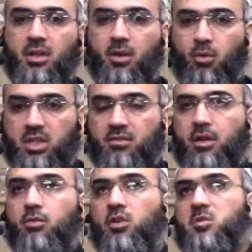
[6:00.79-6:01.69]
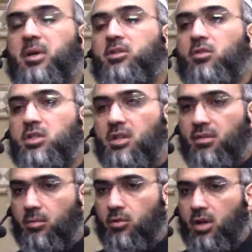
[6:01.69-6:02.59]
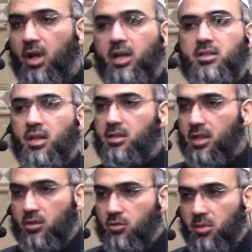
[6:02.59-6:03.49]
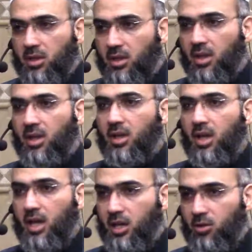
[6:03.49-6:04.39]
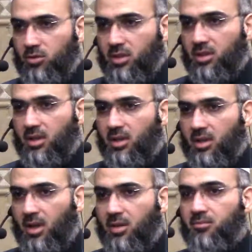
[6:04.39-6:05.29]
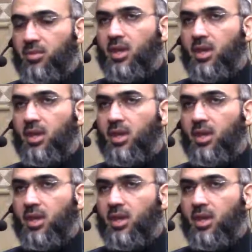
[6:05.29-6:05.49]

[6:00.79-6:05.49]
whatever you expect to receive from your clients, is not to be included, okay?